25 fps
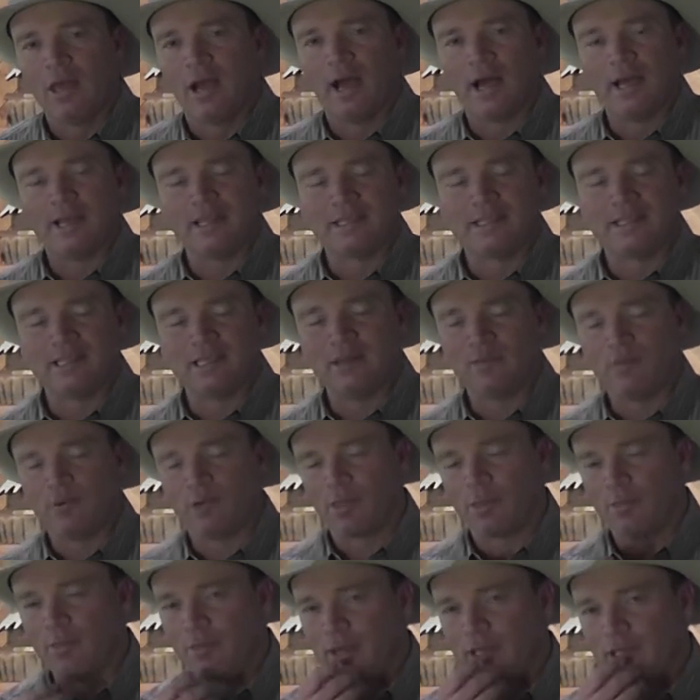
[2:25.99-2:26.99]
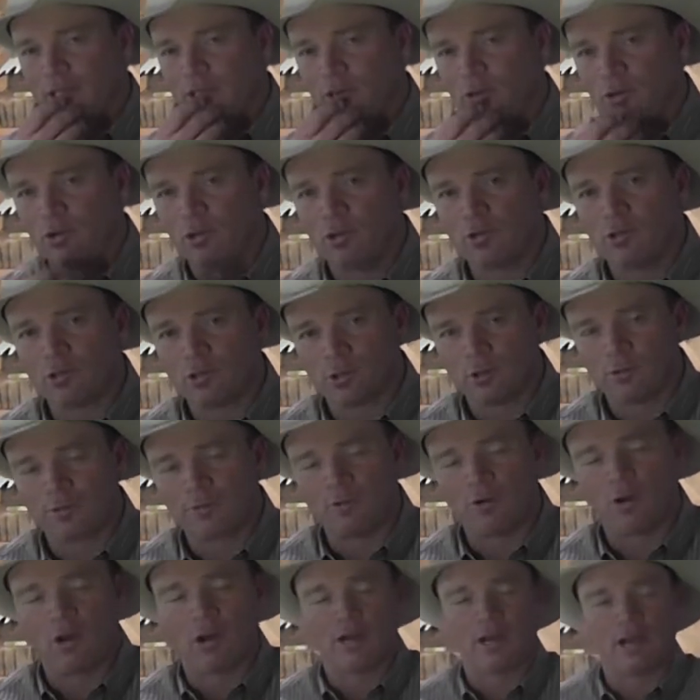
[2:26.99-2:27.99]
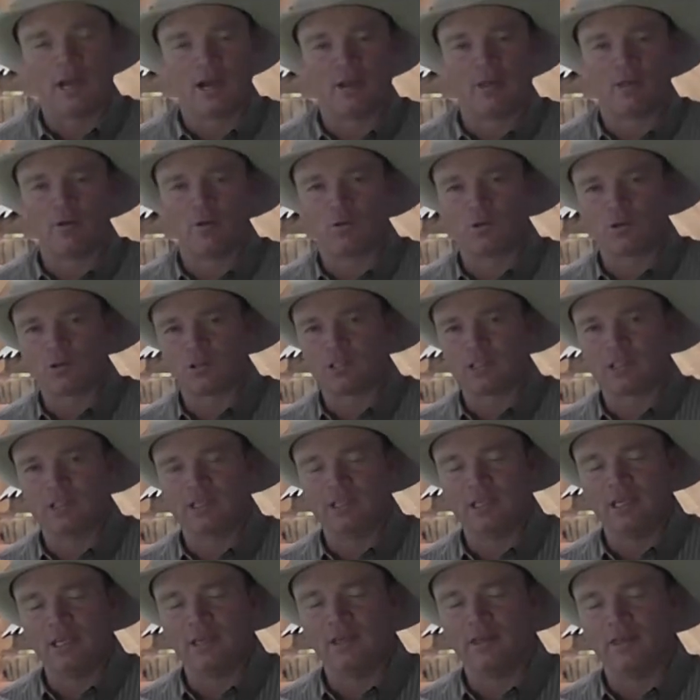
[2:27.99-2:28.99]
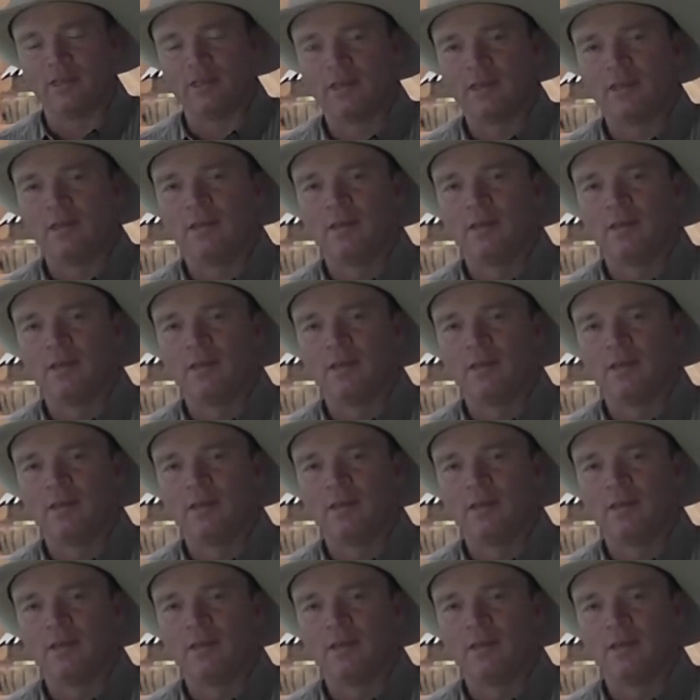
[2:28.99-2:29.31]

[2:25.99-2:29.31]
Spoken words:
I see them with the bits so loose they're falling out of the horse's teeth.